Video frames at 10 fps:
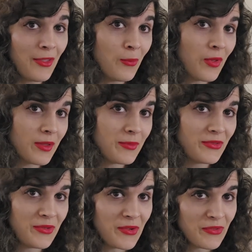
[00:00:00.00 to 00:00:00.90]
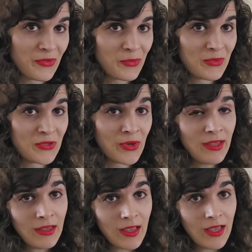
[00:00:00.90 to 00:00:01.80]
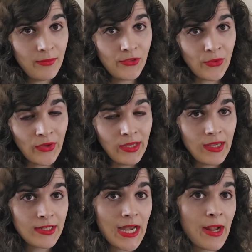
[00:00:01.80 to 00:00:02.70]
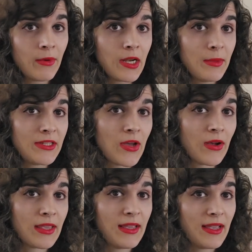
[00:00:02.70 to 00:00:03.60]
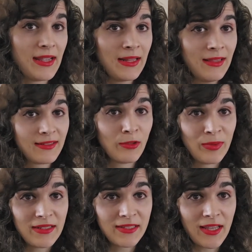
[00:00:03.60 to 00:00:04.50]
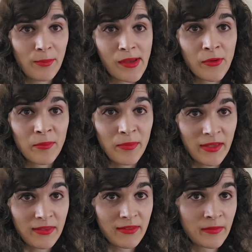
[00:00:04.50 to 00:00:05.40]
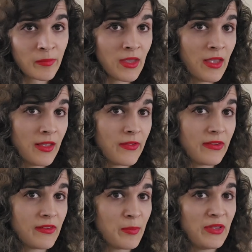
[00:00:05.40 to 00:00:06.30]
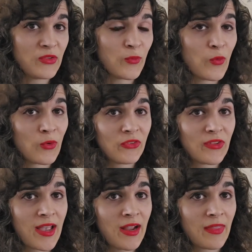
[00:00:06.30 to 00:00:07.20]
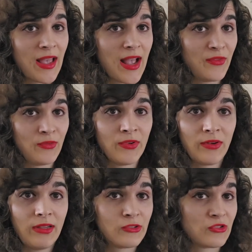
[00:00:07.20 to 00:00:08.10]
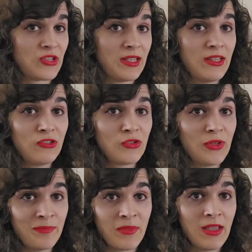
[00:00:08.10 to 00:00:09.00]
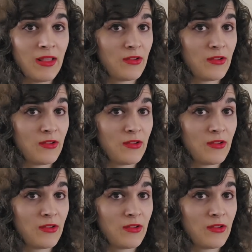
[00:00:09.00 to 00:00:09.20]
Hello, welcome to Zoonosis with Joy. I'm Joy, and today we're going to be talking a little bit about bits. This is a piece of horse tack that has very interesting history.